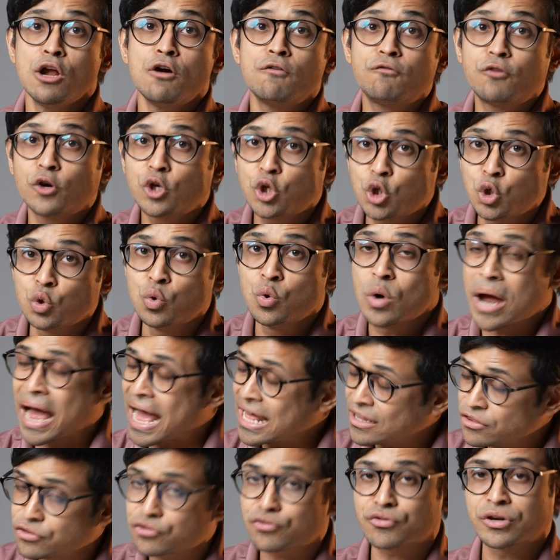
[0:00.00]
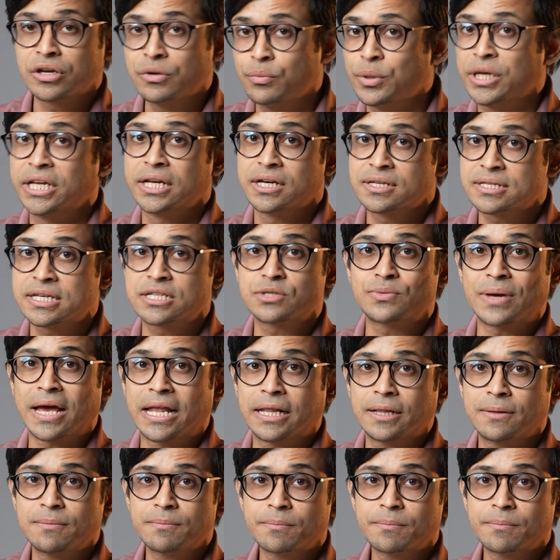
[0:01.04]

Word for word: for two and three wheelers as well.